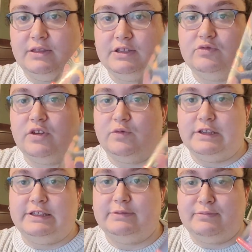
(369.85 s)
this one
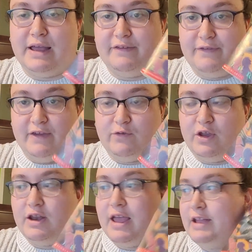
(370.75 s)
was my
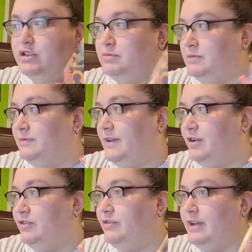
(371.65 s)
favorite, and to be fair,